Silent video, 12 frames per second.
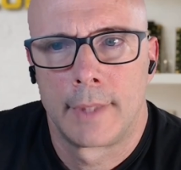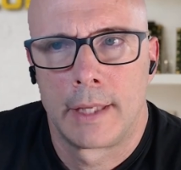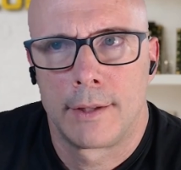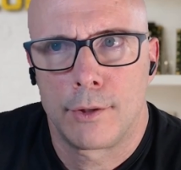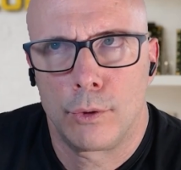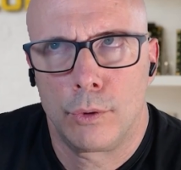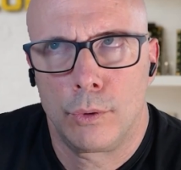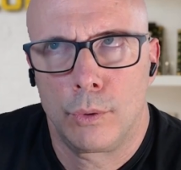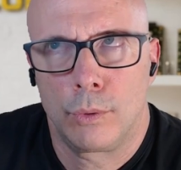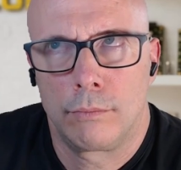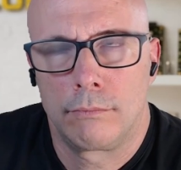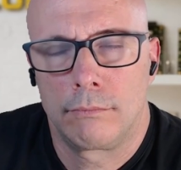
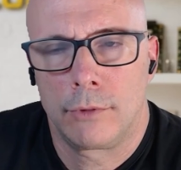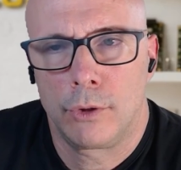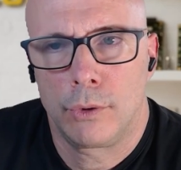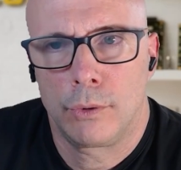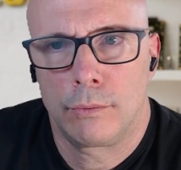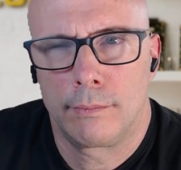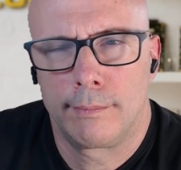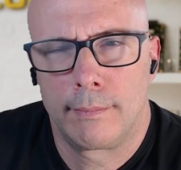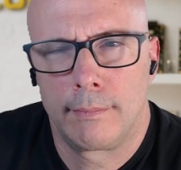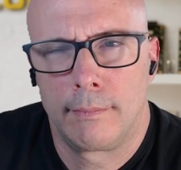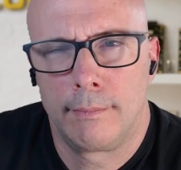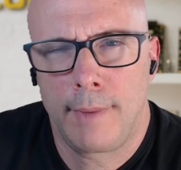So,
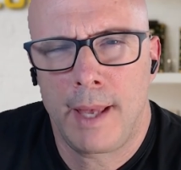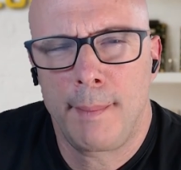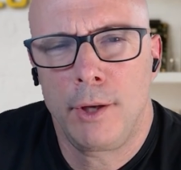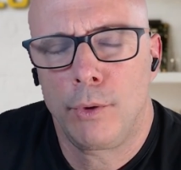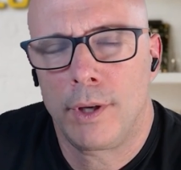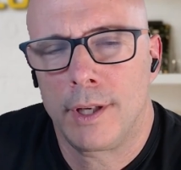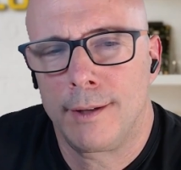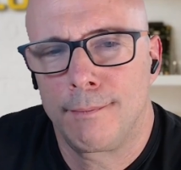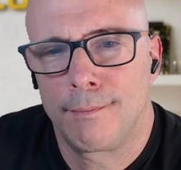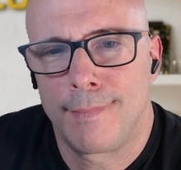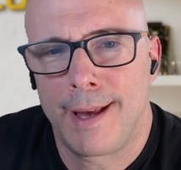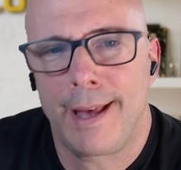maybe you
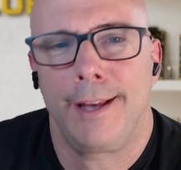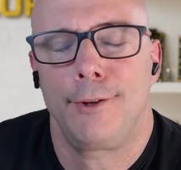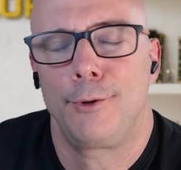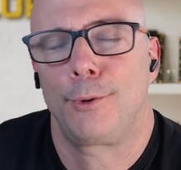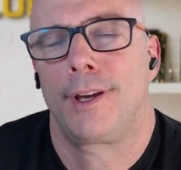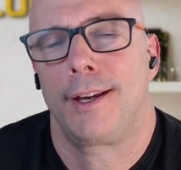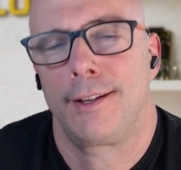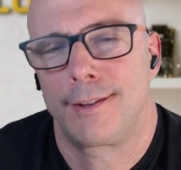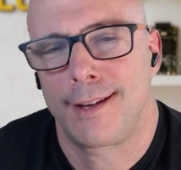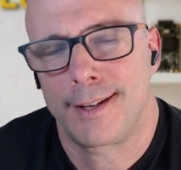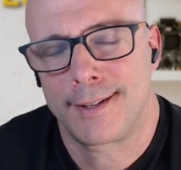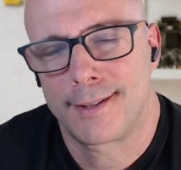can
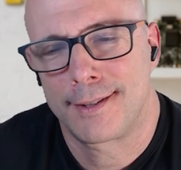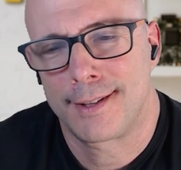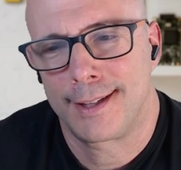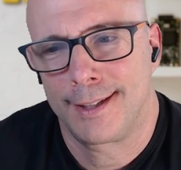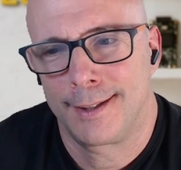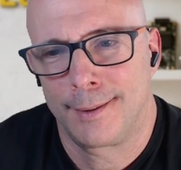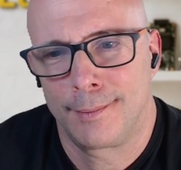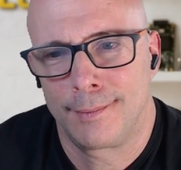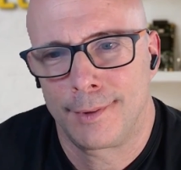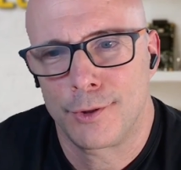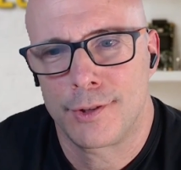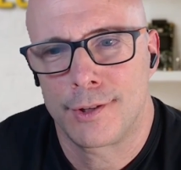educate us,
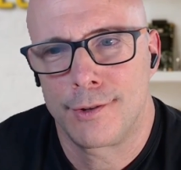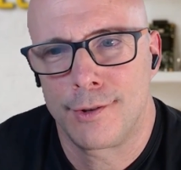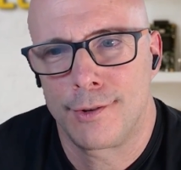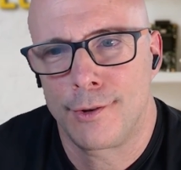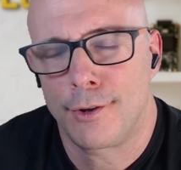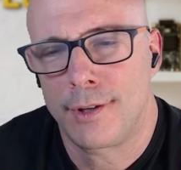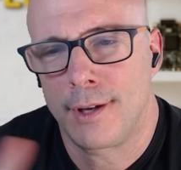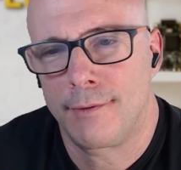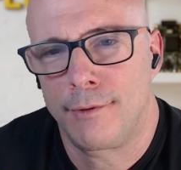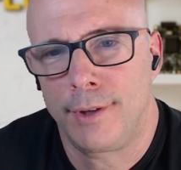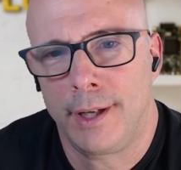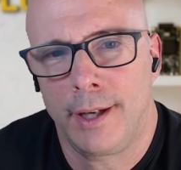because not
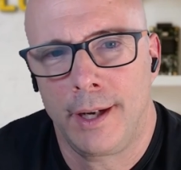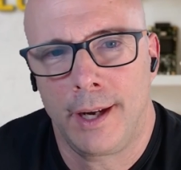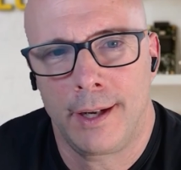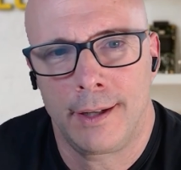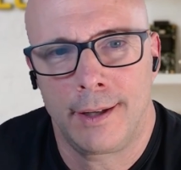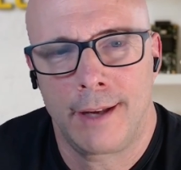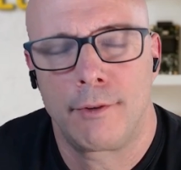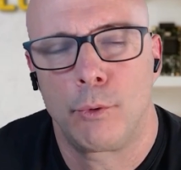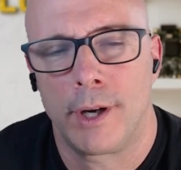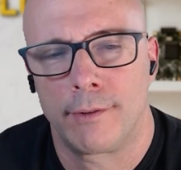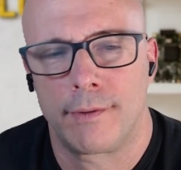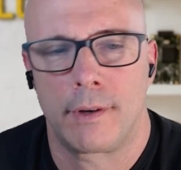every
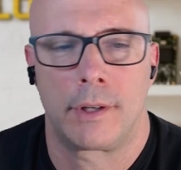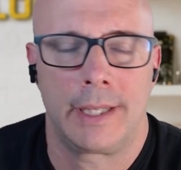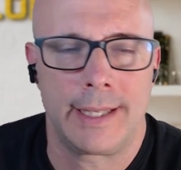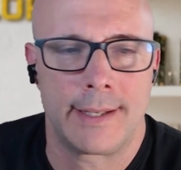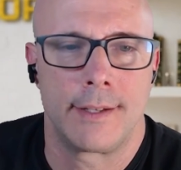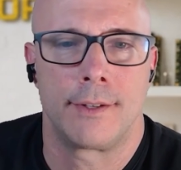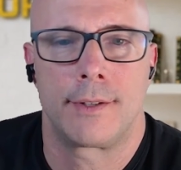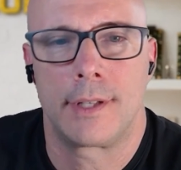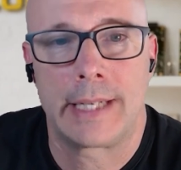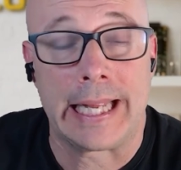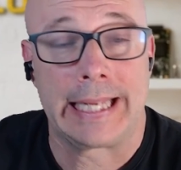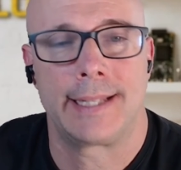one of our listeners
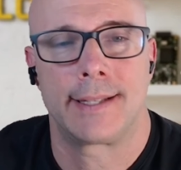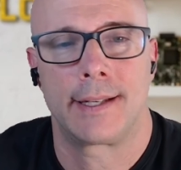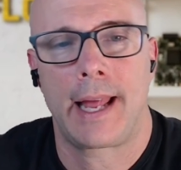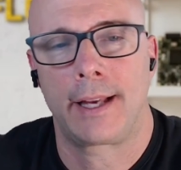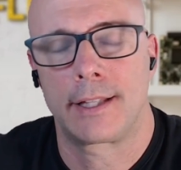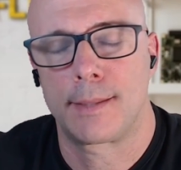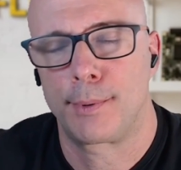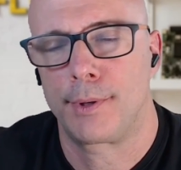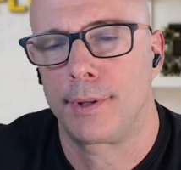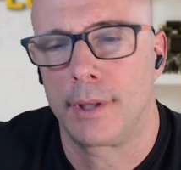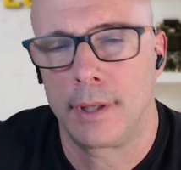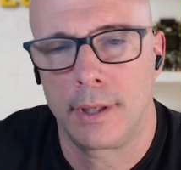is an
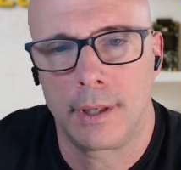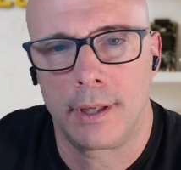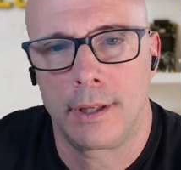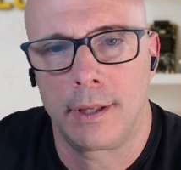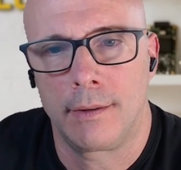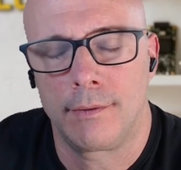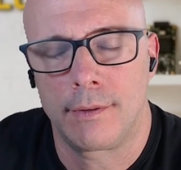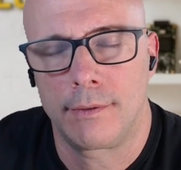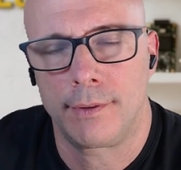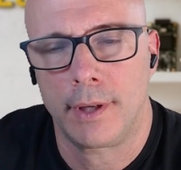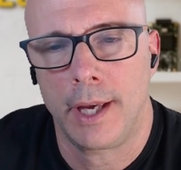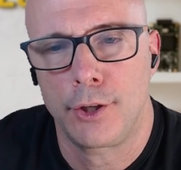expert in
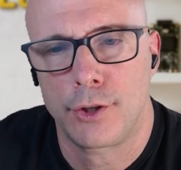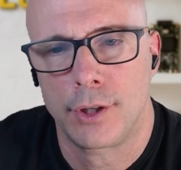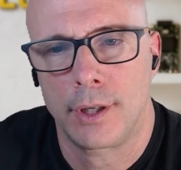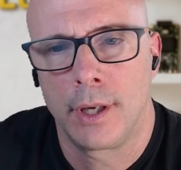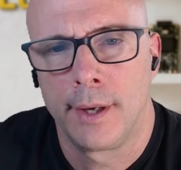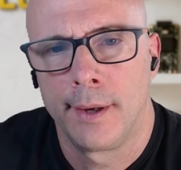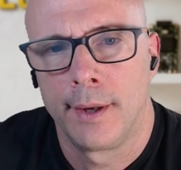verification.